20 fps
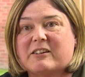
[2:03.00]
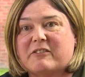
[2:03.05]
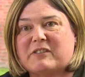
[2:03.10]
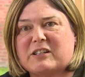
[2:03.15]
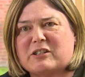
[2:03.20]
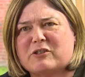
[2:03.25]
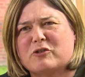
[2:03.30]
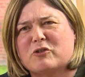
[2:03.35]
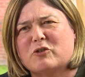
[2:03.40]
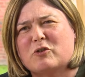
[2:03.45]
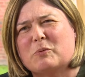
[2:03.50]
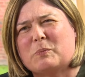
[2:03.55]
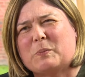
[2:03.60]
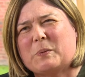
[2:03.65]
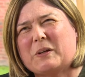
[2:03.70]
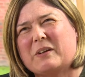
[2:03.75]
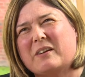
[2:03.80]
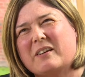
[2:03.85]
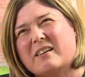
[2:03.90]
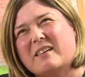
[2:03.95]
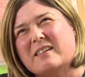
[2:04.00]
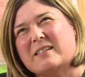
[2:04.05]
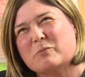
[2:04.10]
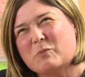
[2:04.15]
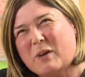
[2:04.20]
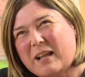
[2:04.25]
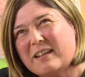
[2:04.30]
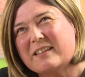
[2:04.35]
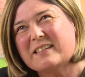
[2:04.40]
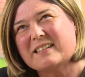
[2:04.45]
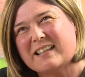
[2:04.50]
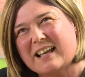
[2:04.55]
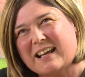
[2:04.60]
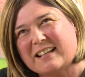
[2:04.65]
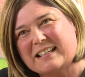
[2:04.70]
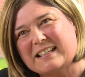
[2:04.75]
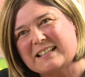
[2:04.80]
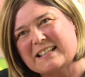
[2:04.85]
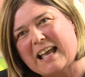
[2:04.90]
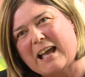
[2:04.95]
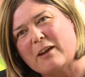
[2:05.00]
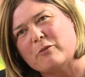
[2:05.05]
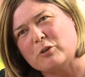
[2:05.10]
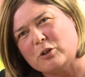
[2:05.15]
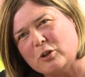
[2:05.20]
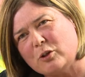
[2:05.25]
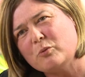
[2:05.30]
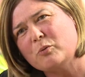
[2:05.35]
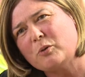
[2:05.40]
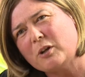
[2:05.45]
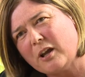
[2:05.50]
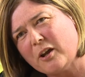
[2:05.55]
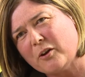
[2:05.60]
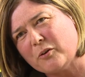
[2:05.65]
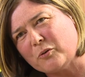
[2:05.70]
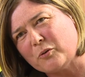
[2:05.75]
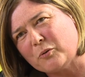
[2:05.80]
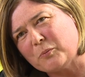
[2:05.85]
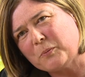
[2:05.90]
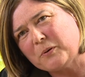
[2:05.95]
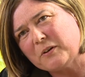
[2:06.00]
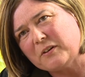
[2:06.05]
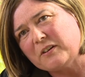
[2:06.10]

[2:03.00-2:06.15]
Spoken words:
of it all, but as well as that, it's how you cope.